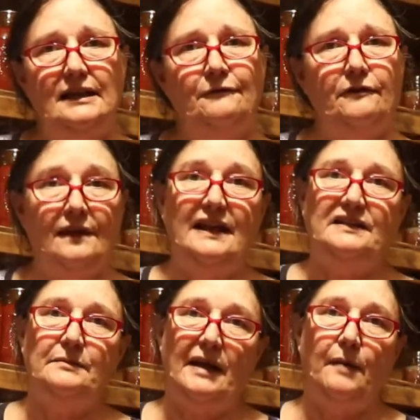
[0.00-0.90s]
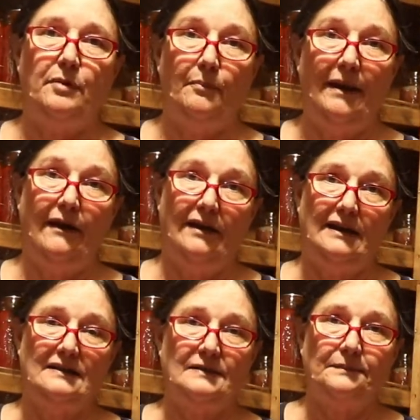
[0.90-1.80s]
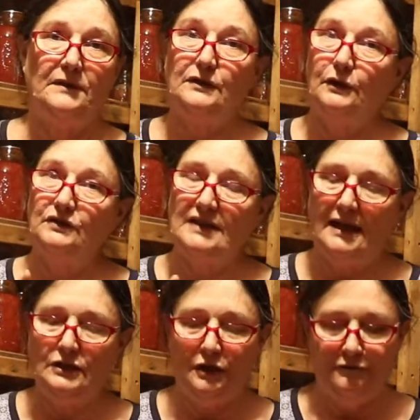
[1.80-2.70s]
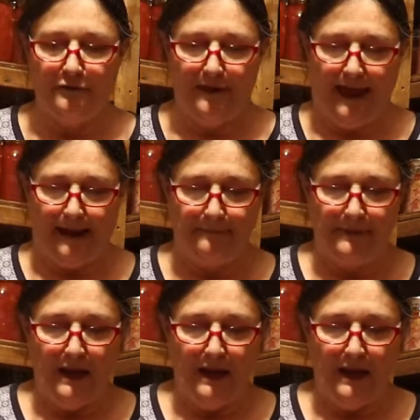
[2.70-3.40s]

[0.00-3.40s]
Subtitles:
different things about preparedness. So stay tuned for that.